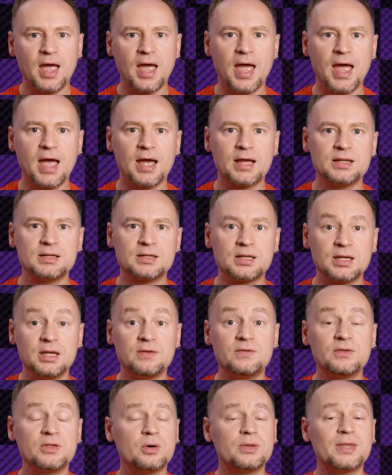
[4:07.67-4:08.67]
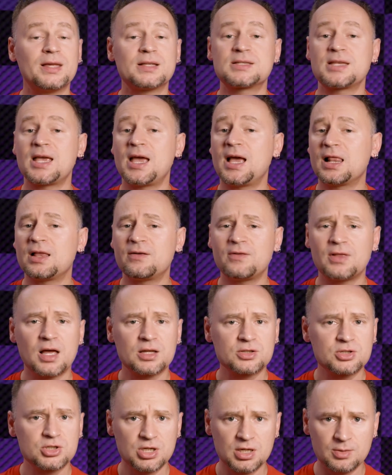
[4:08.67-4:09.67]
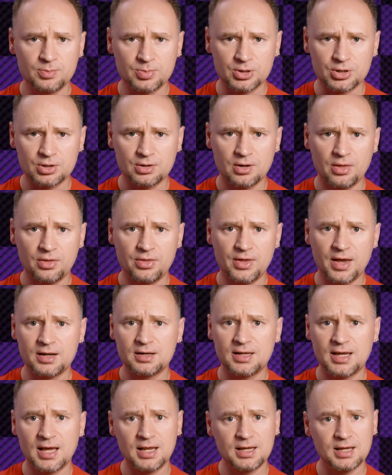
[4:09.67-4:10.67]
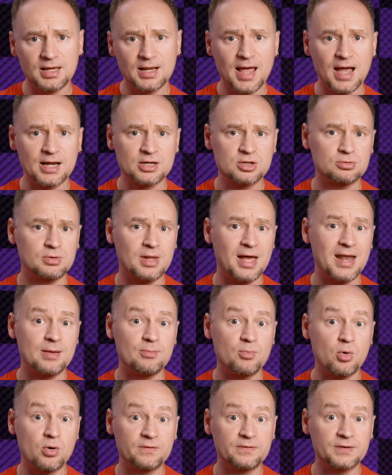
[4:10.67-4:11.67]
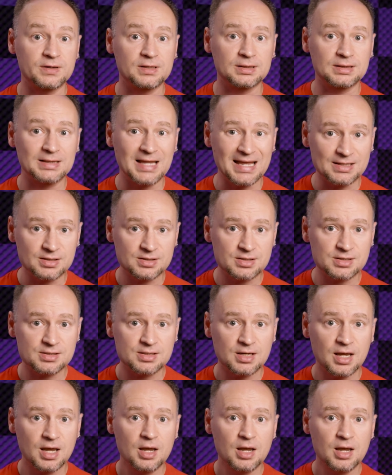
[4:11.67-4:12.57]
And even though that's a hell of a lot cheaper than getting an actual anamorphic lens,